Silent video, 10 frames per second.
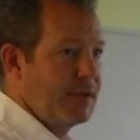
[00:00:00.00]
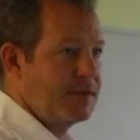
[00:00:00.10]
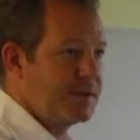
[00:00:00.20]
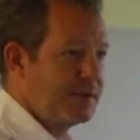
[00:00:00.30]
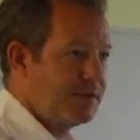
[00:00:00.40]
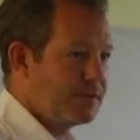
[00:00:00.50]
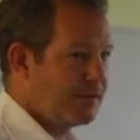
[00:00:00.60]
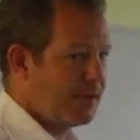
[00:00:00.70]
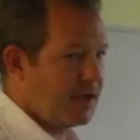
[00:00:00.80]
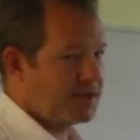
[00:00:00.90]
So
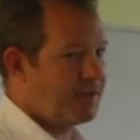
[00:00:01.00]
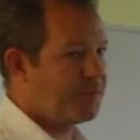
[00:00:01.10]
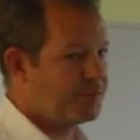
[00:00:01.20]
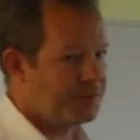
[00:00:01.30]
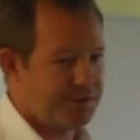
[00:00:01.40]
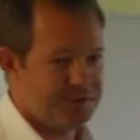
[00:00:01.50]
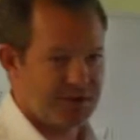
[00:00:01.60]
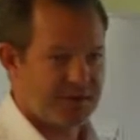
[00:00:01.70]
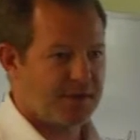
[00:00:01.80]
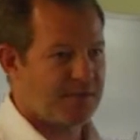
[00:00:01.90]
some of the examples you used,
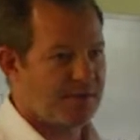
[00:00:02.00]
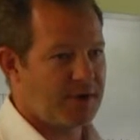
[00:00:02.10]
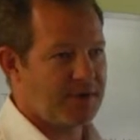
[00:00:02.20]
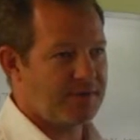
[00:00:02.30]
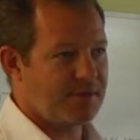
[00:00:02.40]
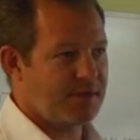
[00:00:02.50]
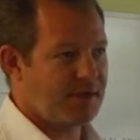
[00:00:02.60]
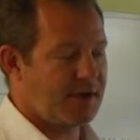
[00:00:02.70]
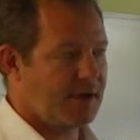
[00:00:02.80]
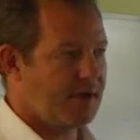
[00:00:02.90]
I think, already are very
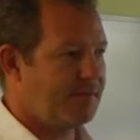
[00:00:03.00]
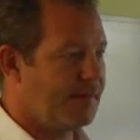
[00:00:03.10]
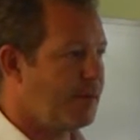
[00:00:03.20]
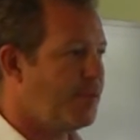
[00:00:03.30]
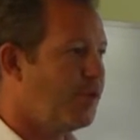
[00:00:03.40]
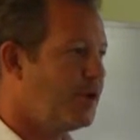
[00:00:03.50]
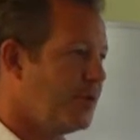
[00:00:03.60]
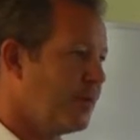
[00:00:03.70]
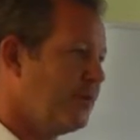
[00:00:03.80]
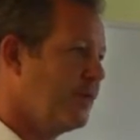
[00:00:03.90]
uh, are very
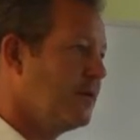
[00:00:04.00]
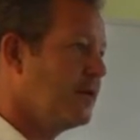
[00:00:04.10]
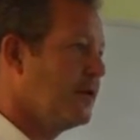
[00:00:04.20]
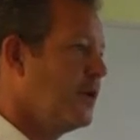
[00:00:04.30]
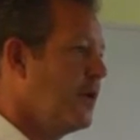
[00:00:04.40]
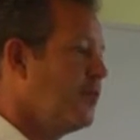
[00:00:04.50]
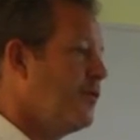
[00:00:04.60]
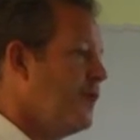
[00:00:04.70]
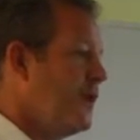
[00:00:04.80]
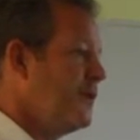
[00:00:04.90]
poignant. But if you look at
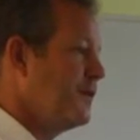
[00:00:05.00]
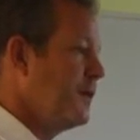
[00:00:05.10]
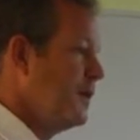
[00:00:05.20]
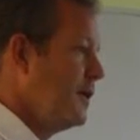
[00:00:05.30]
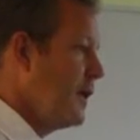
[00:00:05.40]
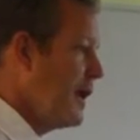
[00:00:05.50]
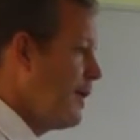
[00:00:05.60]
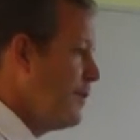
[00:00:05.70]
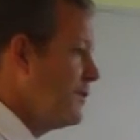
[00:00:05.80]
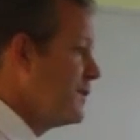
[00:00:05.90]
prevent and
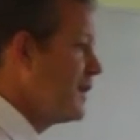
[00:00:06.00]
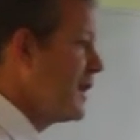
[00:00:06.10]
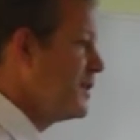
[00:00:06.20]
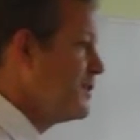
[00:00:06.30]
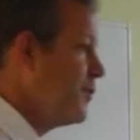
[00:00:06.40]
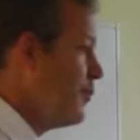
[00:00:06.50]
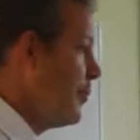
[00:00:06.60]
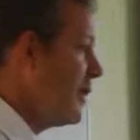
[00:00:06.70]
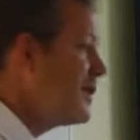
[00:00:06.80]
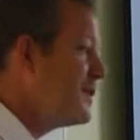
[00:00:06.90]
how it understands
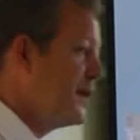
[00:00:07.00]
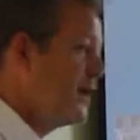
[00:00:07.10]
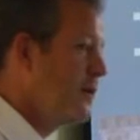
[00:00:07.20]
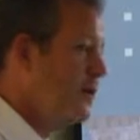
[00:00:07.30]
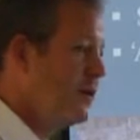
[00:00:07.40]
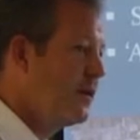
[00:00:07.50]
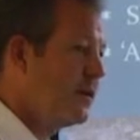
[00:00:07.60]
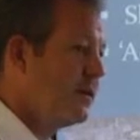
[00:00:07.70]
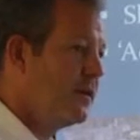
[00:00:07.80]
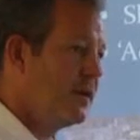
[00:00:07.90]
vulnerability,
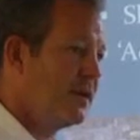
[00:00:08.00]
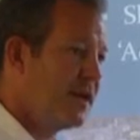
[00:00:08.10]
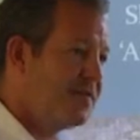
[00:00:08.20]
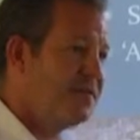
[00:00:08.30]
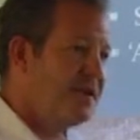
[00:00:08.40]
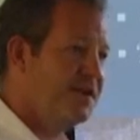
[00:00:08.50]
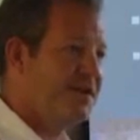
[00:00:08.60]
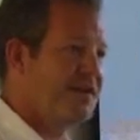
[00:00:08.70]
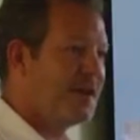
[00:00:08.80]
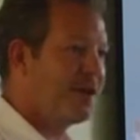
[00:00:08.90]
the
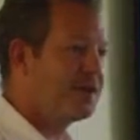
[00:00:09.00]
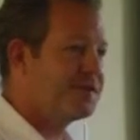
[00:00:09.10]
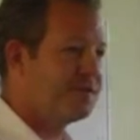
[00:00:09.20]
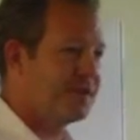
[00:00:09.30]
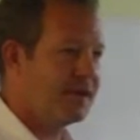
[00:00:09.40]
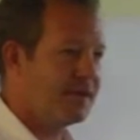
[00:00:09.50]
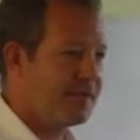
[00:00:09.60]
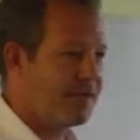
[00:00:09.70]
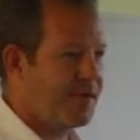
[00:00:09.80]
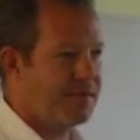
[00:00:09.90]
definition in the glossary
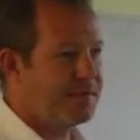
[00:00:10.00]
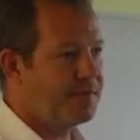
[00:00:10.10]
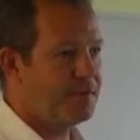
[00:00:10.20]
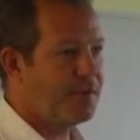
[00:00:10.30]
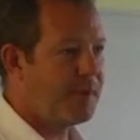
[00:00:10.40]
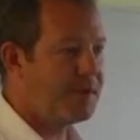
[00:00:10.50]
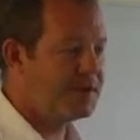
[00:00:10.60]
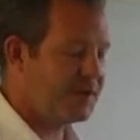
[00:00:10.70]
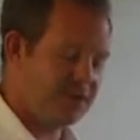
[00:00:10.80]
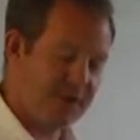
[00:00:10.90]
prevent for
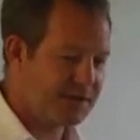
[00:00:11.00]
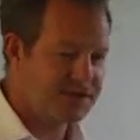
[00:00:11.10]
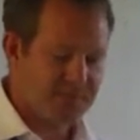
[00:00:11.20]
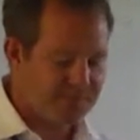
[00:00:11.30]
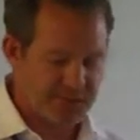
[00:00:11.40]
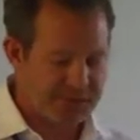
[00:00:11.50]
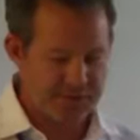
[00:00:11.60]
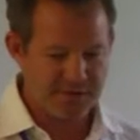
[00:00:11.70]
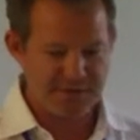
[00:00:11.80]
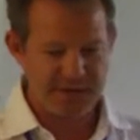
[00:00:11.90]
vulnerability reads something to
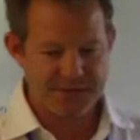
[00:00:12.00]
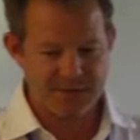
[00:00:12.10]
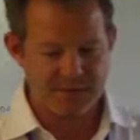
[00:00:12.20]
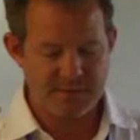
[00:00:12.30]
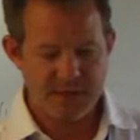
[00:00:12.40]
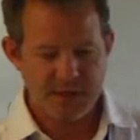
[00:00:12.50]
the effect of